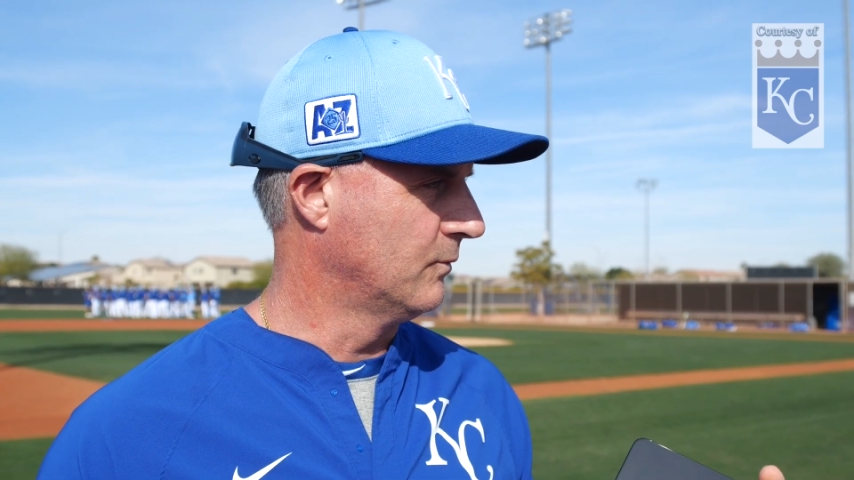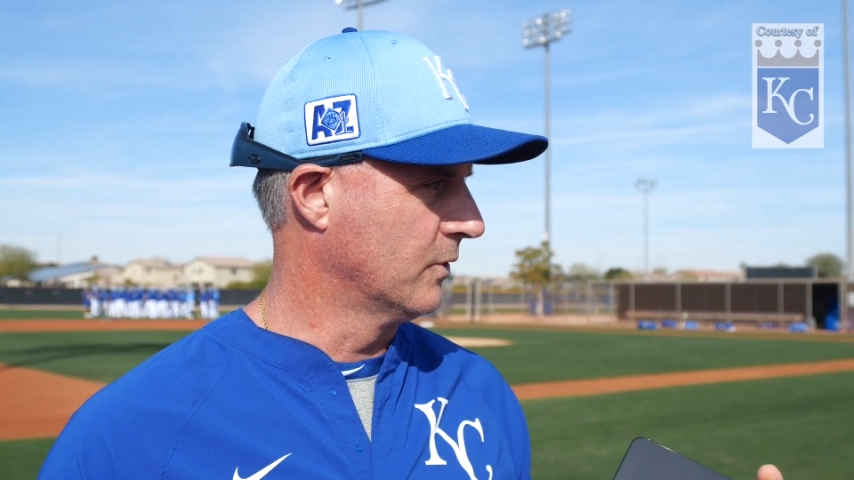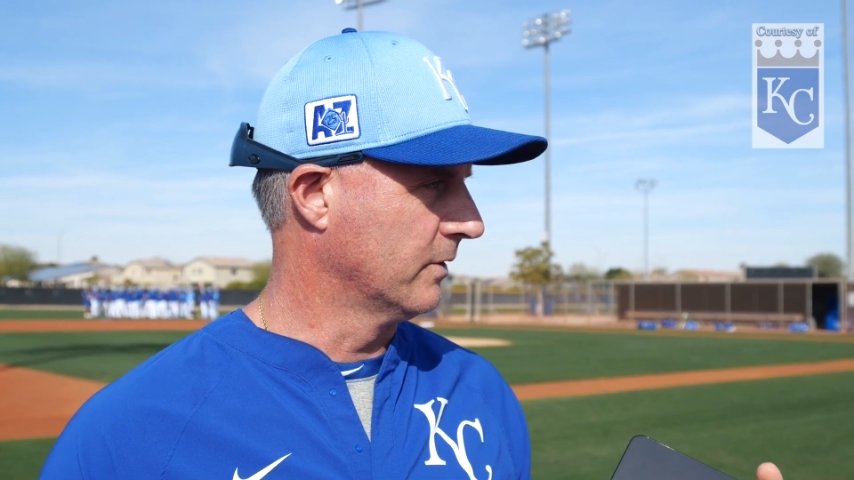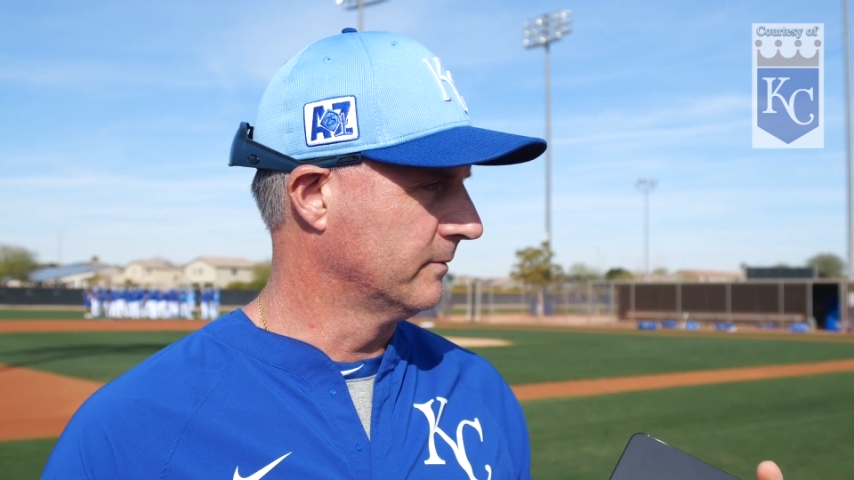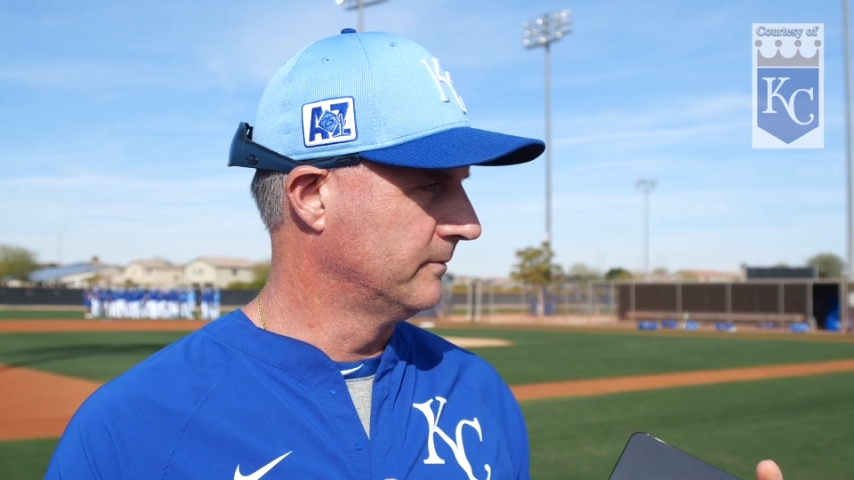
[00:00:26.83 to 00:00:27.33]

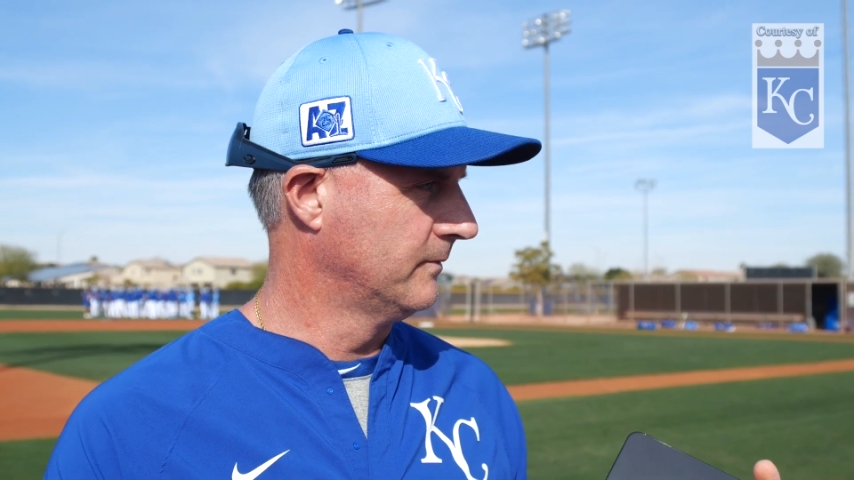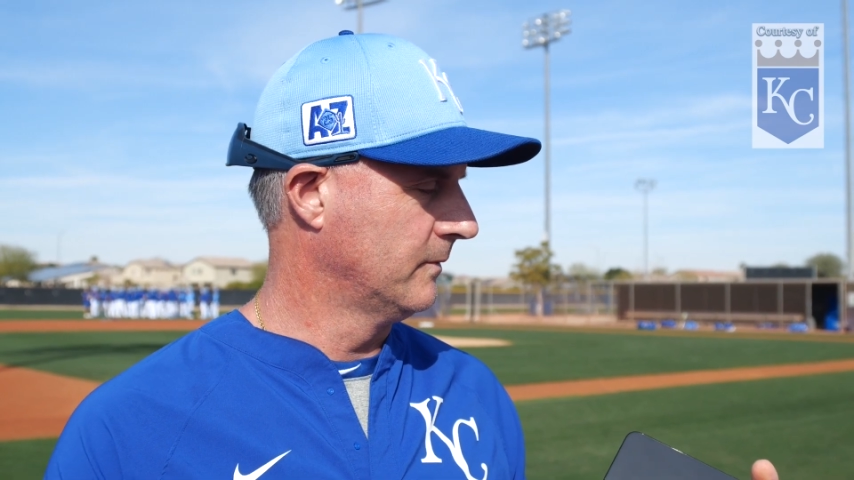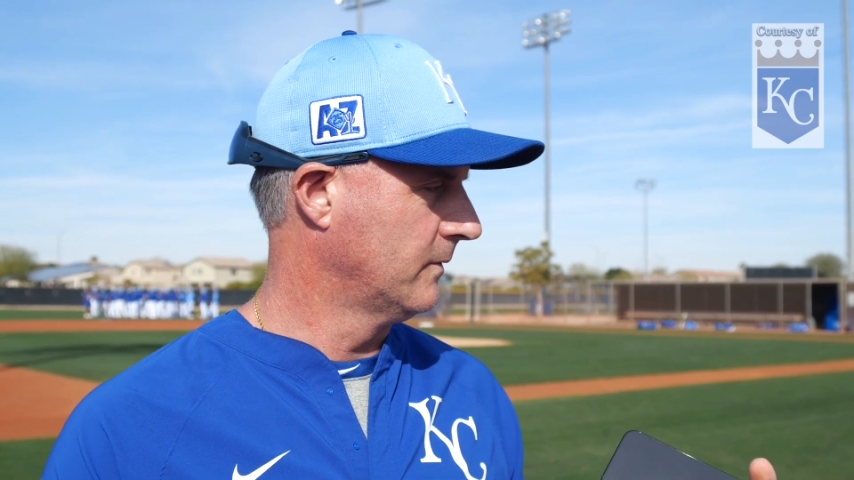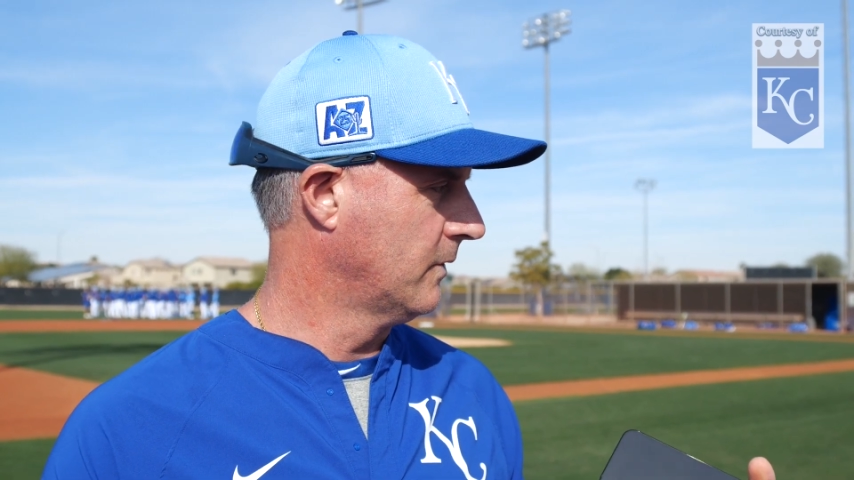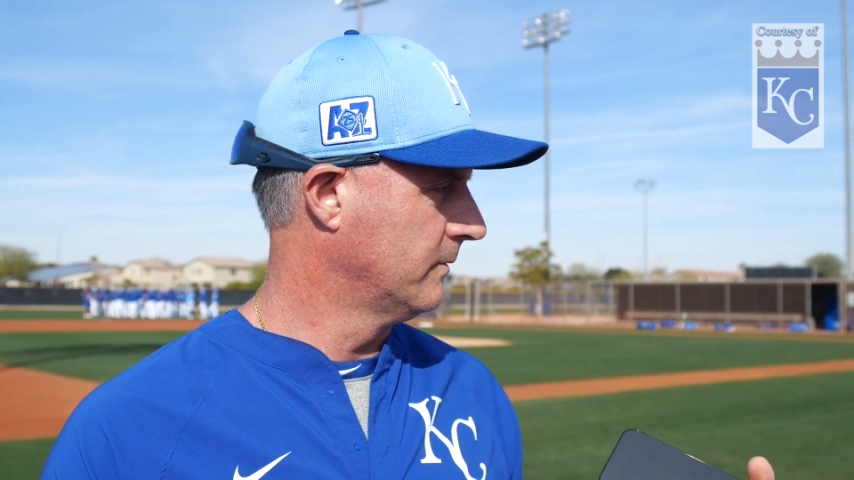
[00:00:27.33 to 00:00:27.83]
were
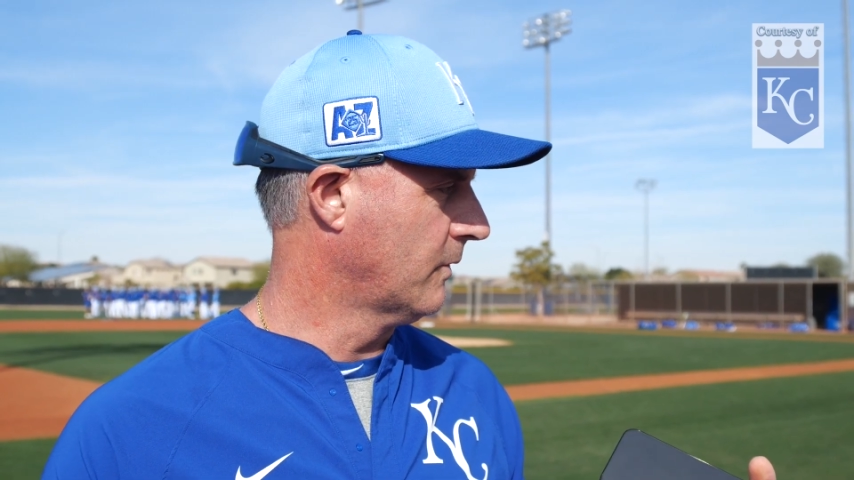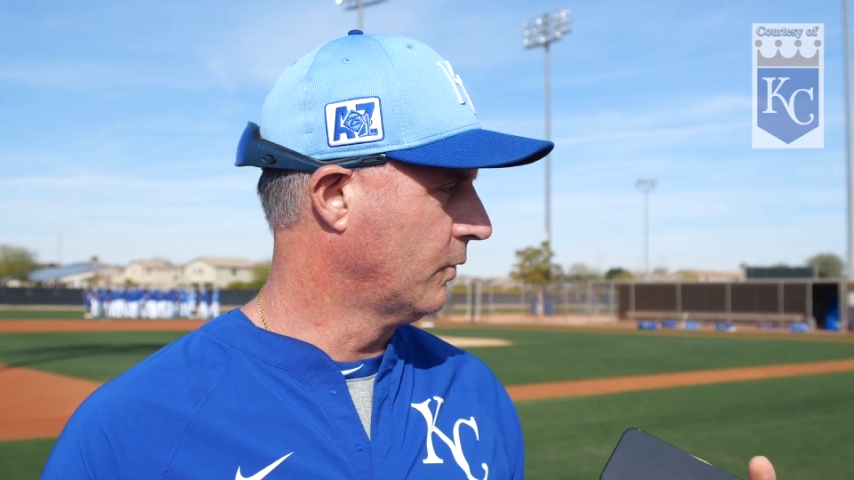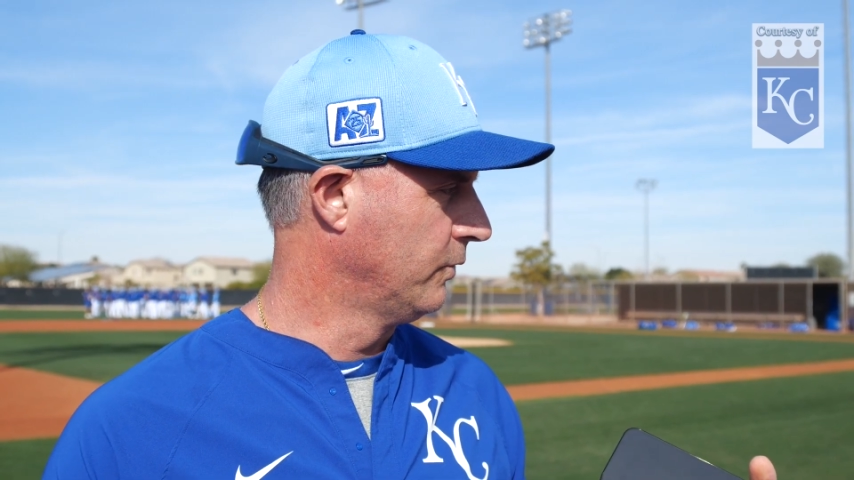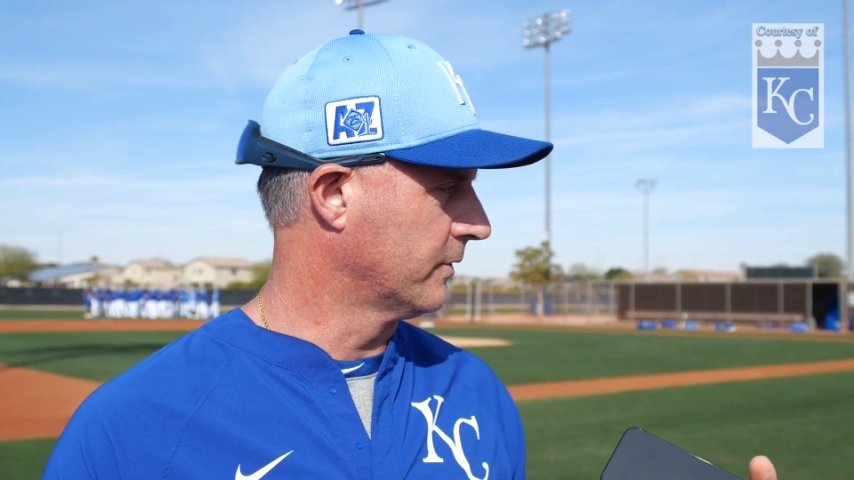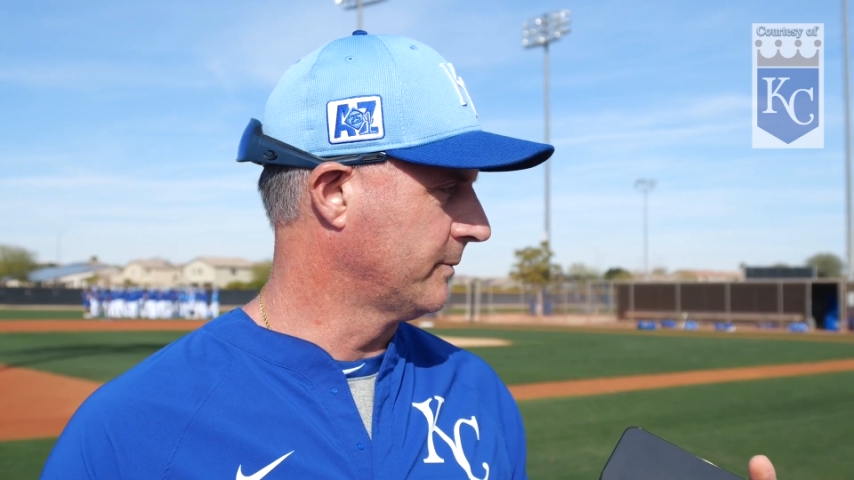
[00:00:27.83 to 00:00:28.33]

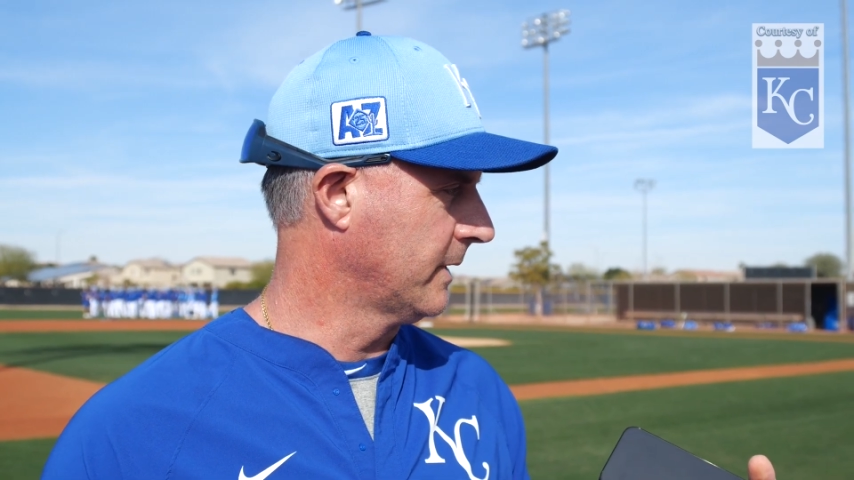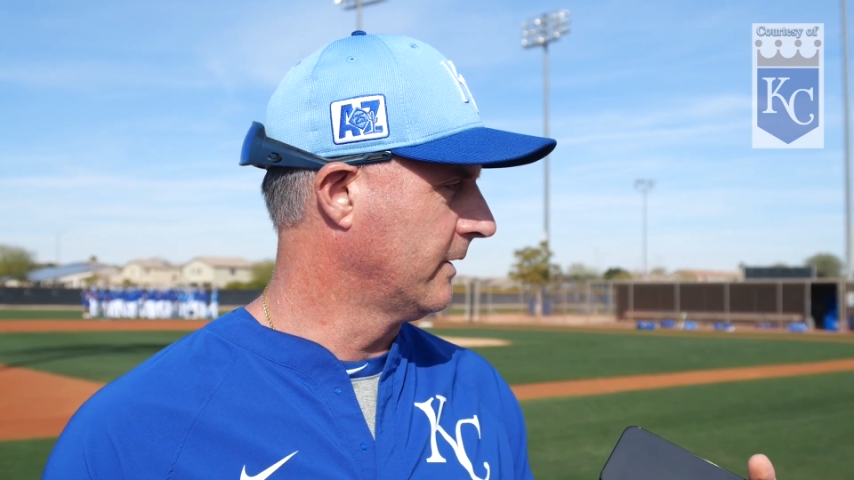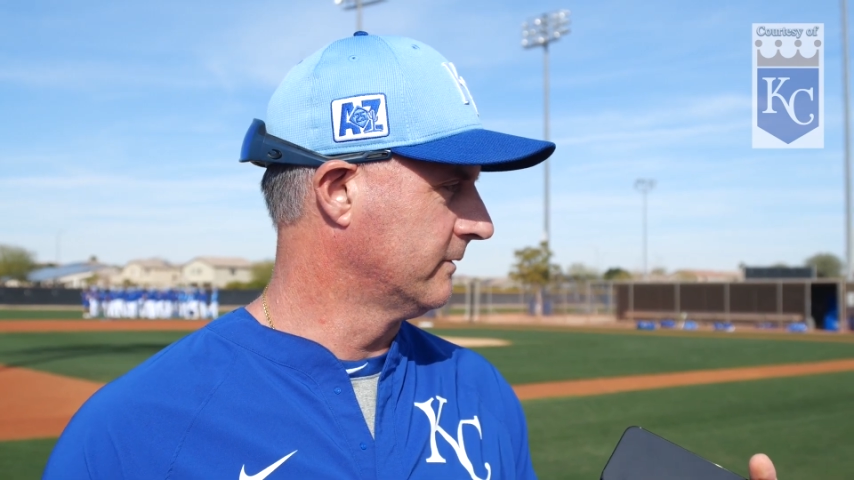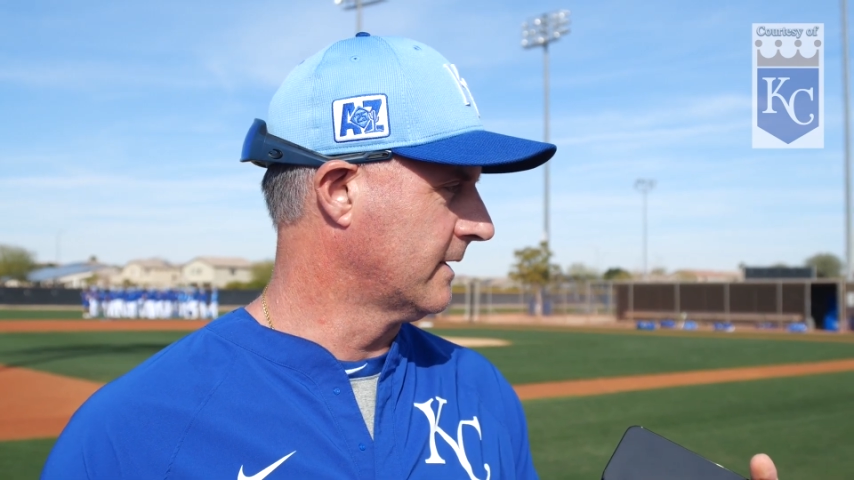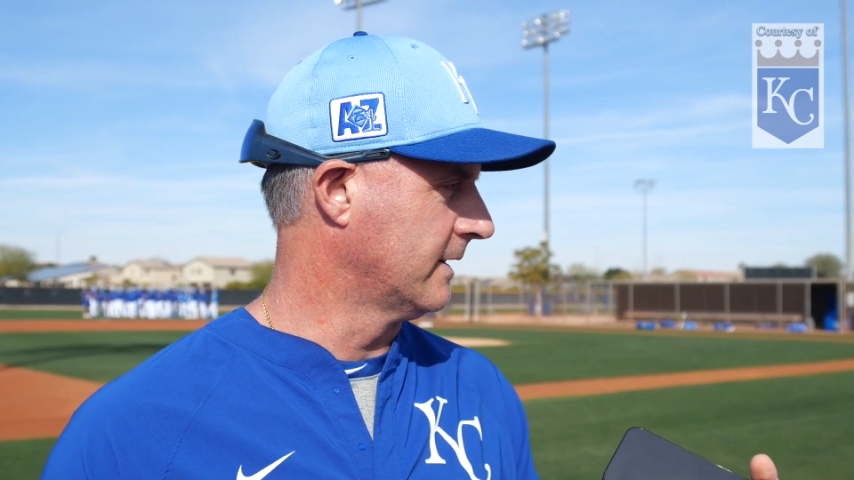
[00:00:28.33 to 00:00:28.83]
older players